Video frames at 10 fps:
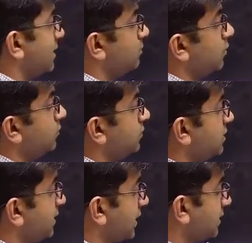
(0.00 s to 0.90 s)
of
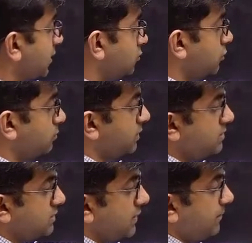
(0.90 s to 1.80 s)
say 10,000
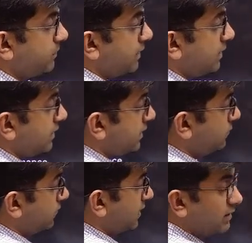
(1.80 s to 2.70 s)
rupees, in
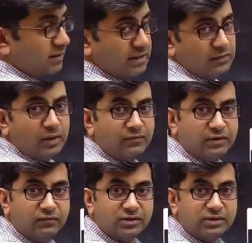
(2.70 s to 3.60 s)
1 year he would have
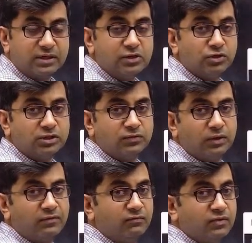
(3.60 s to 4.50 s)
invested, he or she would
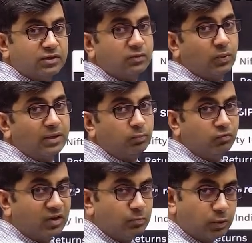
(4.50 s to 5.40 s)
have invested
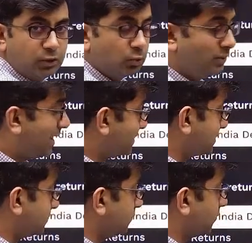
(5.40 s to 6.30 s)
1.2
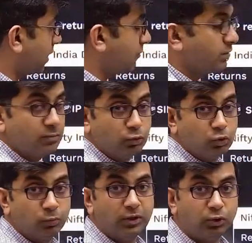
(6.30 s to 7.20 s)
lakhs, would have become
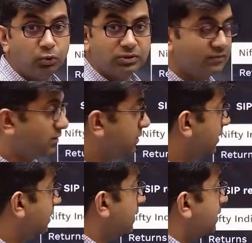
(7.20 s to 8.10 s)
2.27,
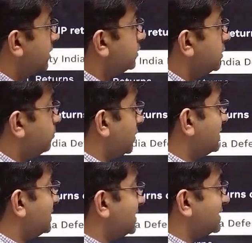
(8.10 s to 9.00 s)

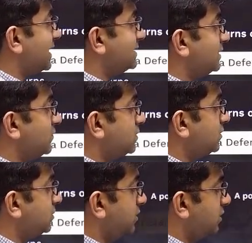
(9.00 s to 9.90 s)
3.6 lakhs invested in
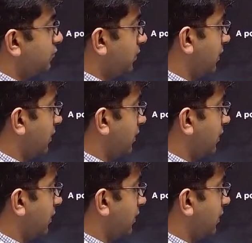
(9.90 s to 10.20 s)
3 years would have